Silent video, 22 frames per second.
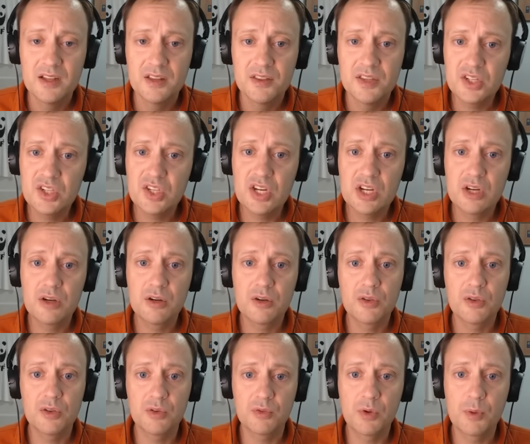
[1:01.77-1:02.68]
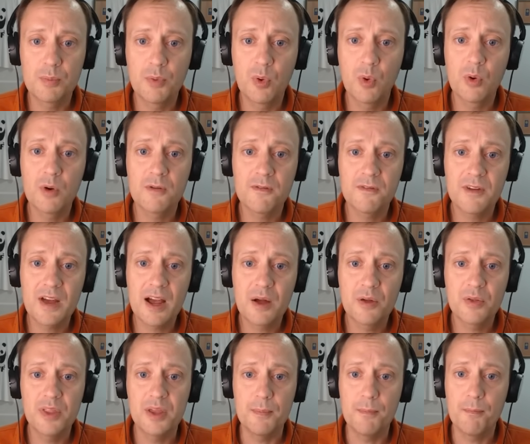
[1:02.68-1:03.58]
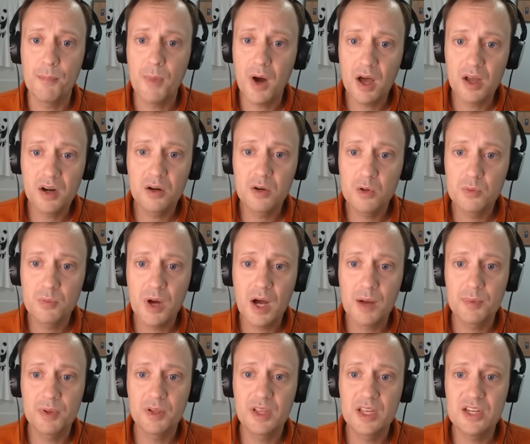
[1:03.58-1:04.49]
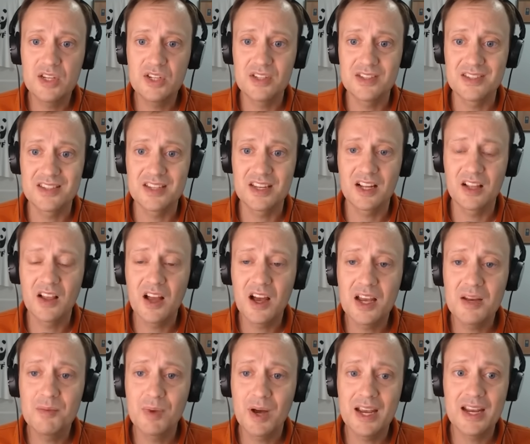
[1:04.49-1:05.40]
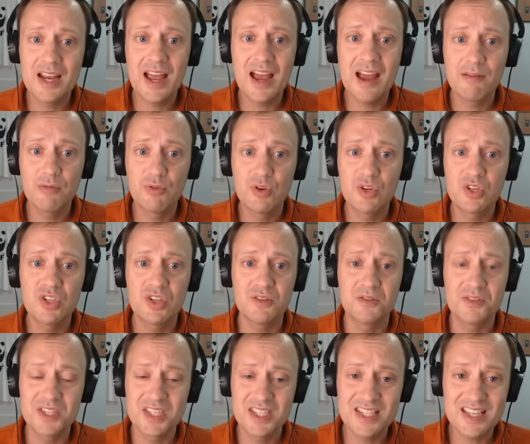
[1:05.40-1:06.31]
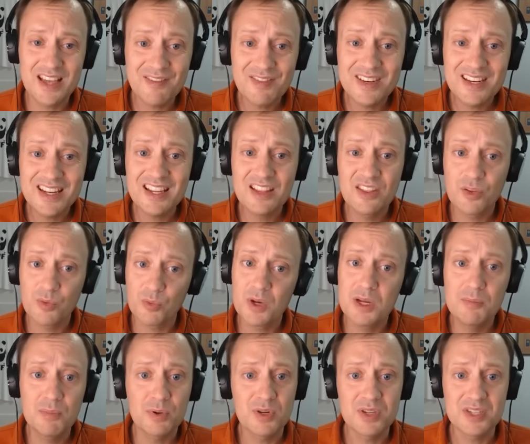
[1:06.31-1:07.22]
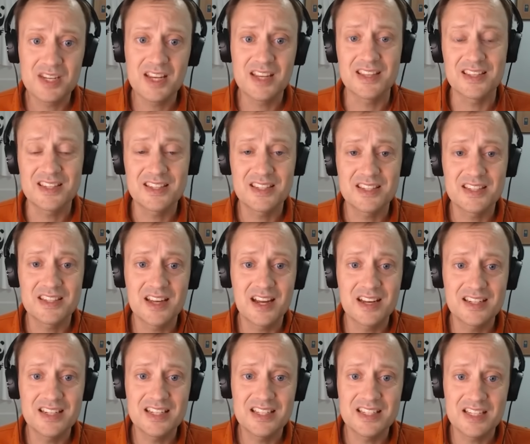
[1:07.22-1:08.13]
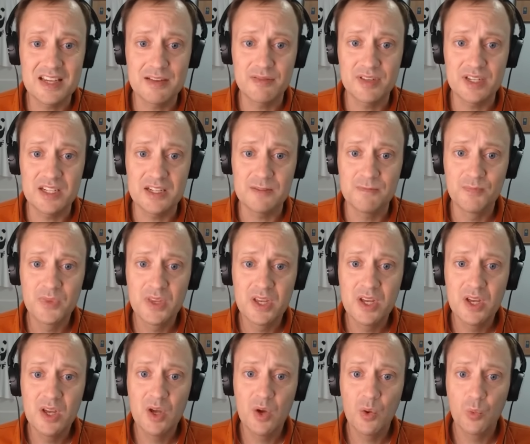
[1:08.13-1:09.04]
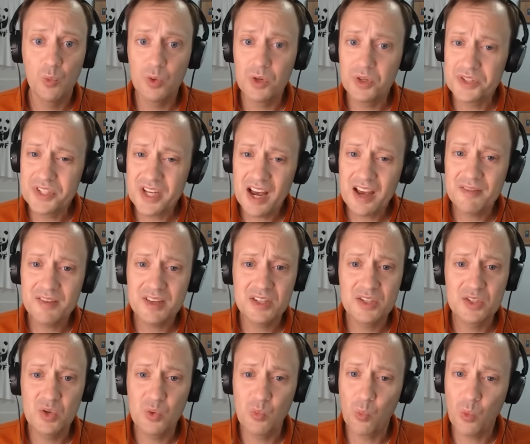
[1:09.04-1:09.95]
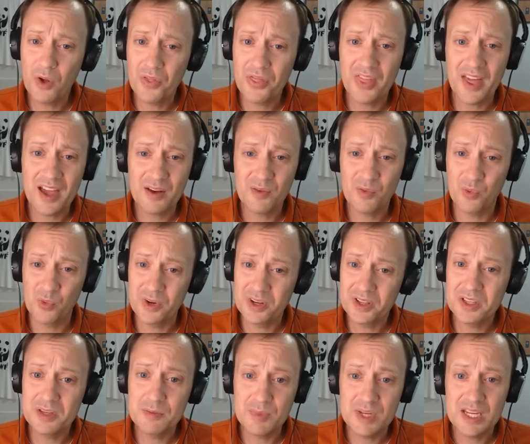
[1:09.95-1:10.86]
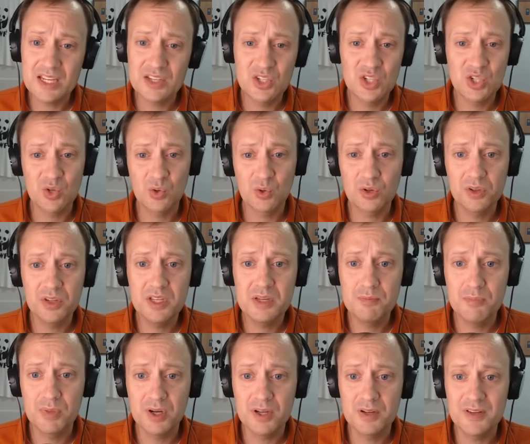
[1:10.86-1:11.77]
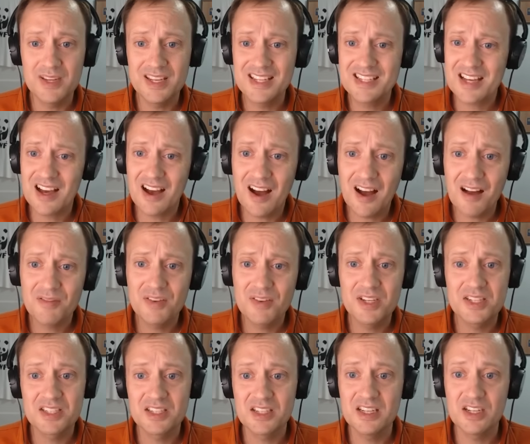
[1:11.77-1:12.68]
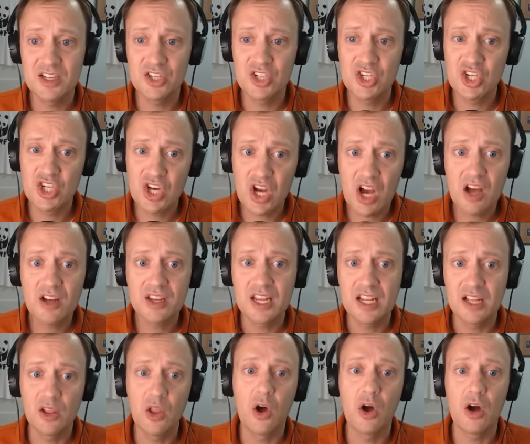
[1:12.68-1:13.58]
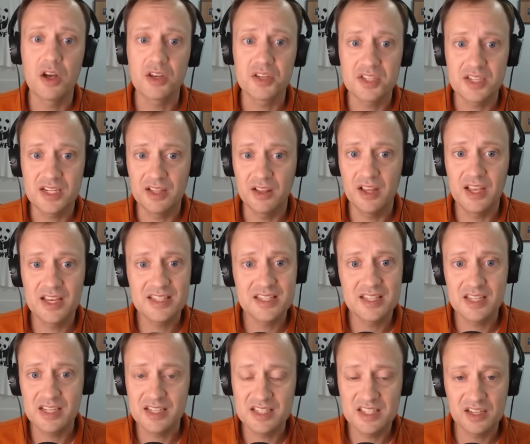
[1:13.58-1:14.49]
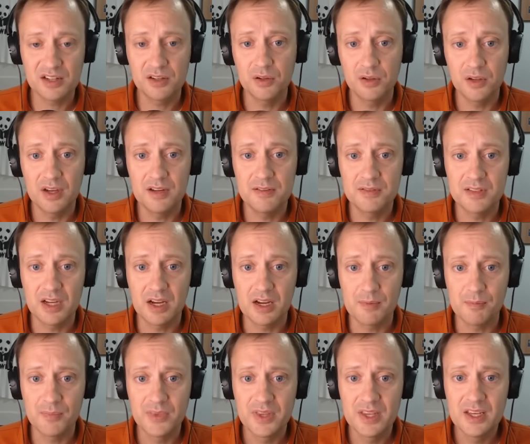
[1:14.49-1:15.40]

This year, the report found that monitored populations declined by an average of 73% since 1970. We'll dive into what that really means shortly, but it's obviously a shocking loss in less than a single lifetime.